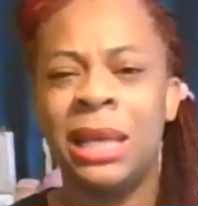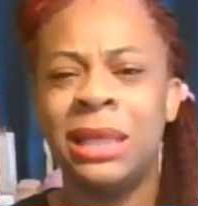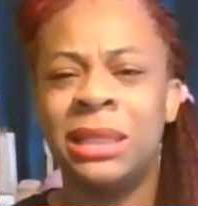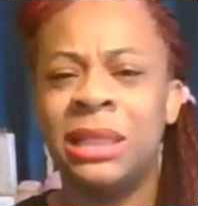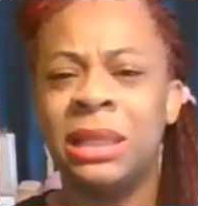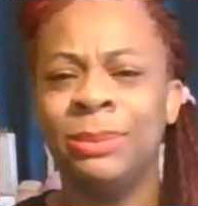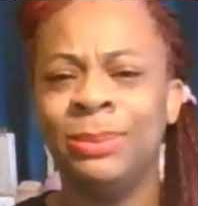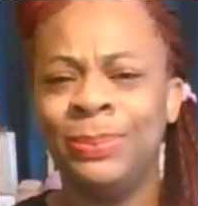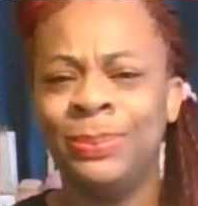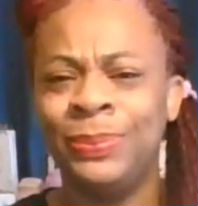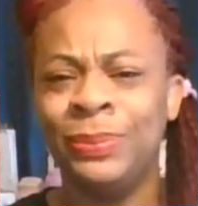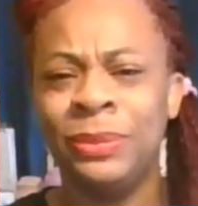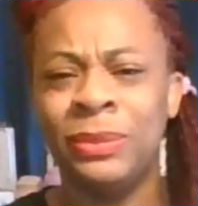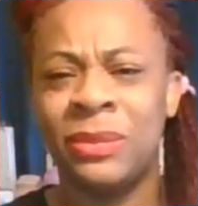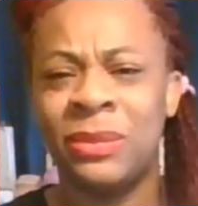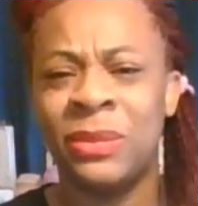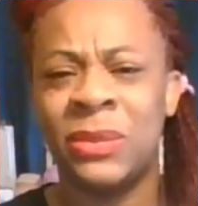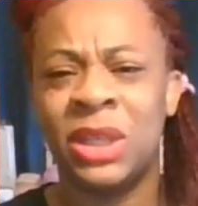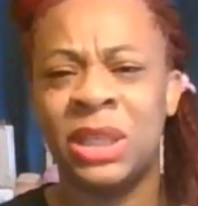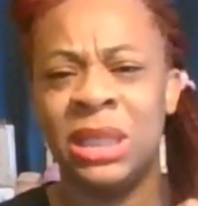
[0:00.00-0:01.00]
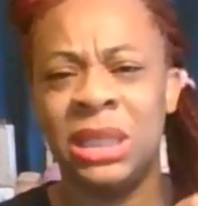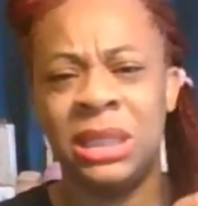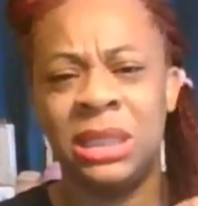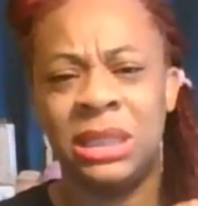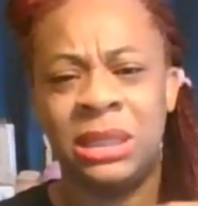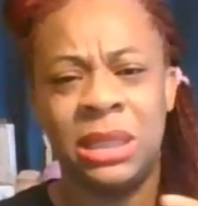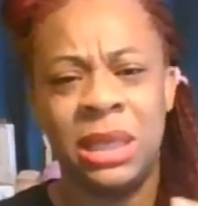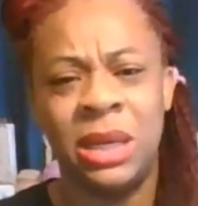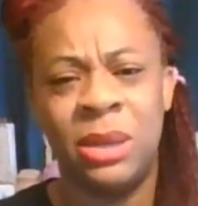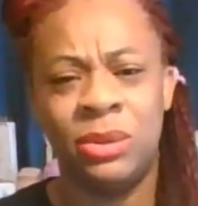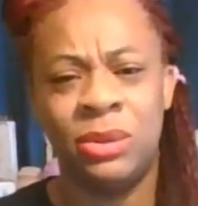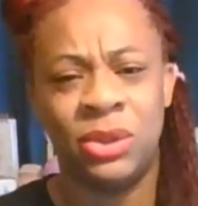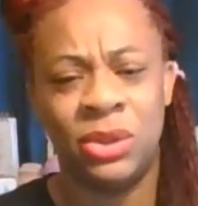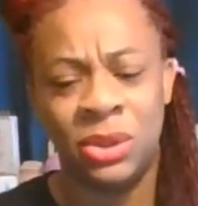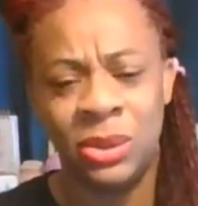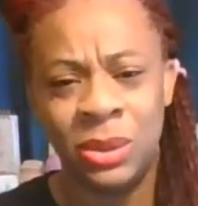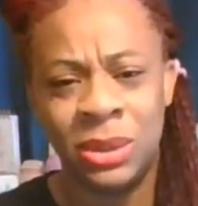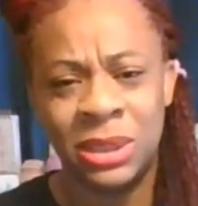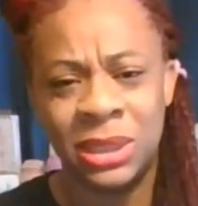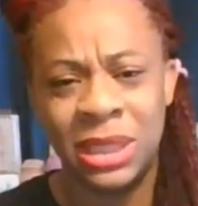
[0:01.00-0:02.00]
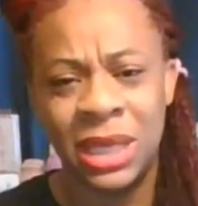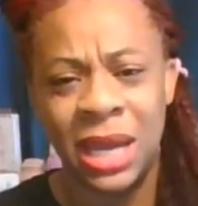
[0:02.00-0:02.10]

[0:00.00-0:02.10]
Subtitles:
said, this sounds juicy.